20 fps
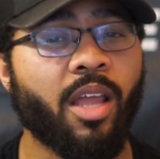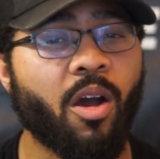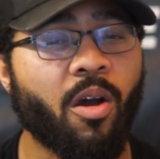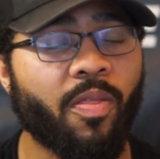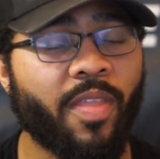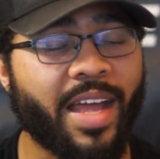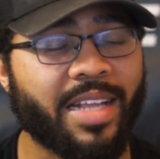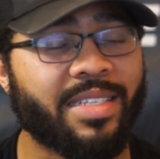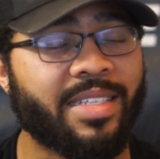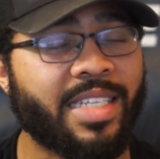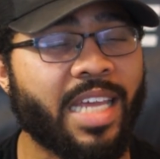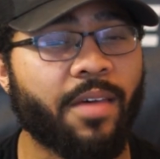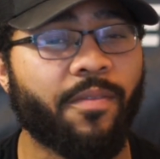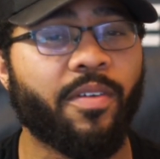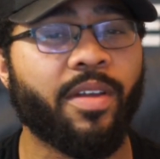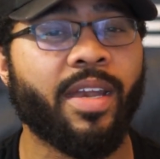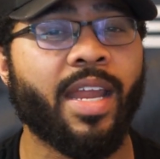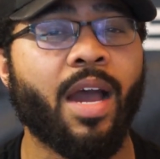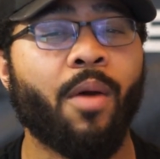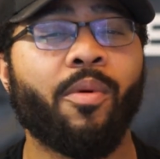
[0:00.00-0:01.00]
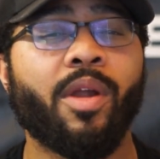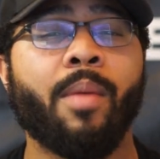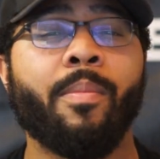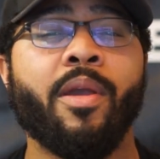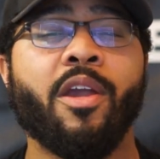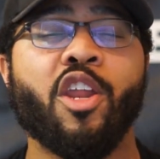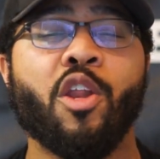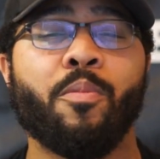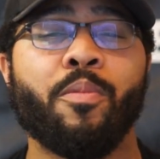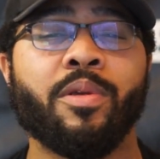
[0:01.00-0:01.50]
No, that's definitely not what I'm
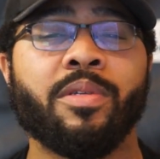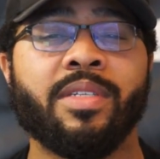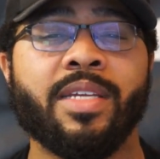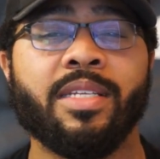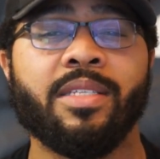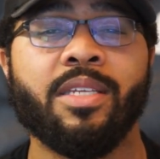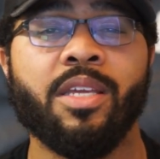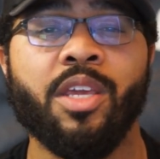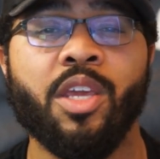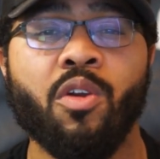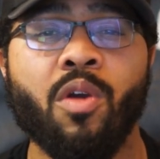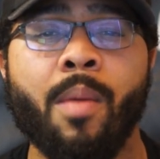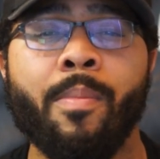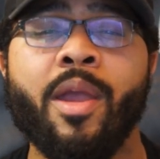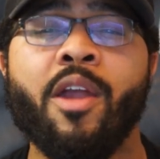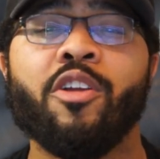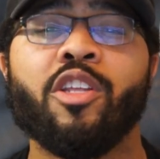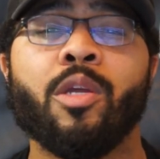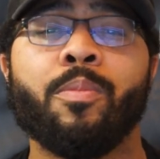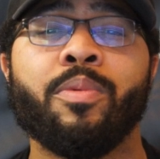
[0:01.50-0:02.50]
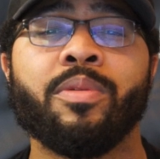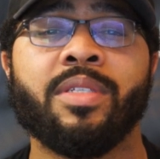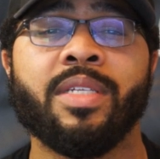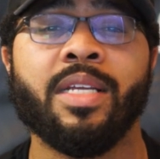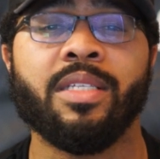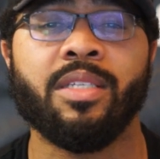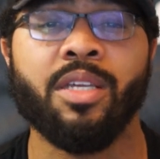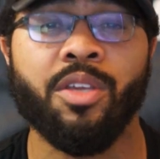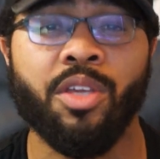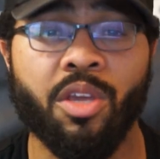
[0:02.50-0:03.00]
here to present to you. I'm here to
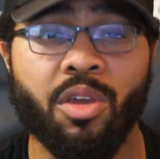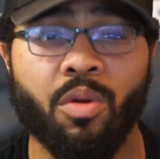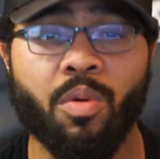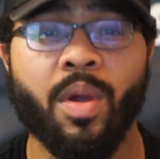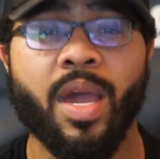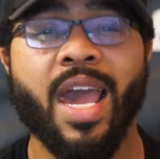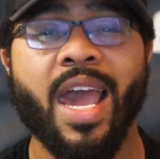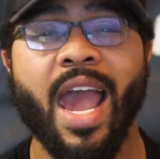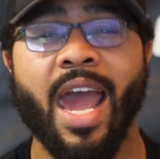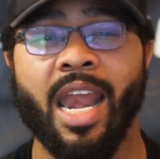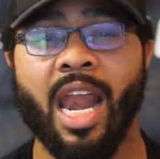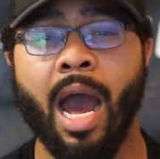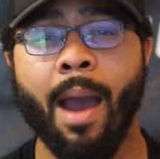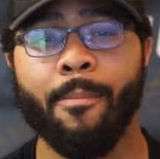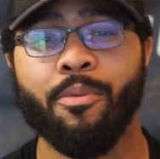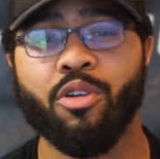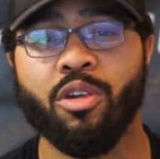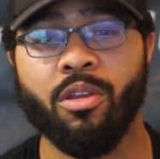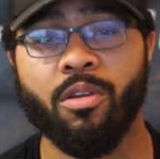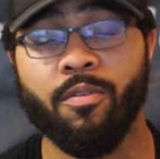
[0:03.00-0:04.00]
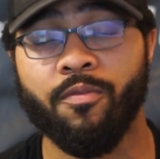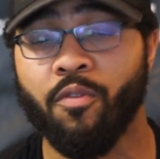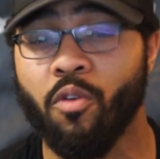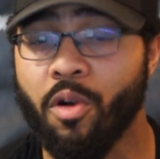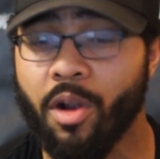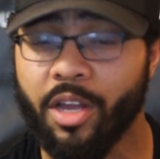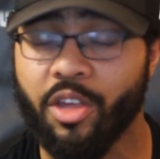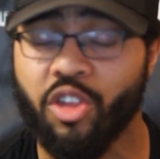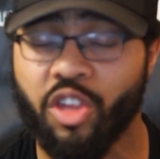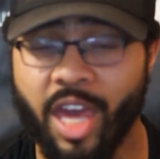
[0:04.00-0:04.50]
present to you an option
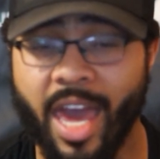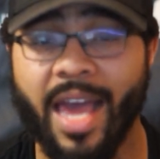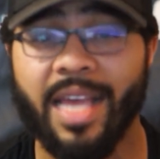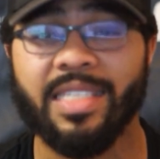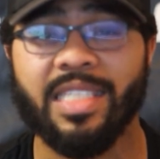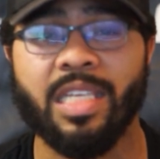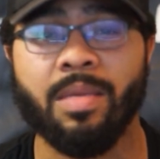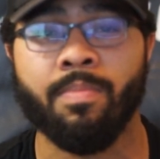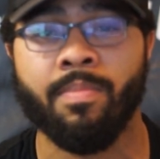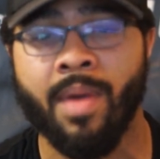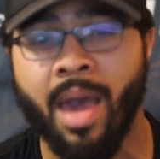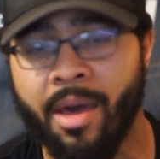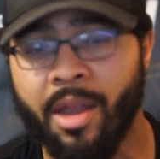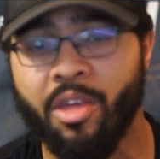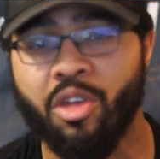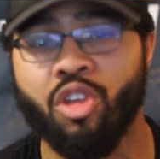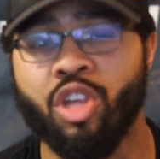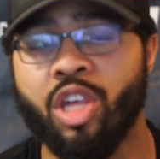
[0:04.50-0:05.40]
for a chassis mounted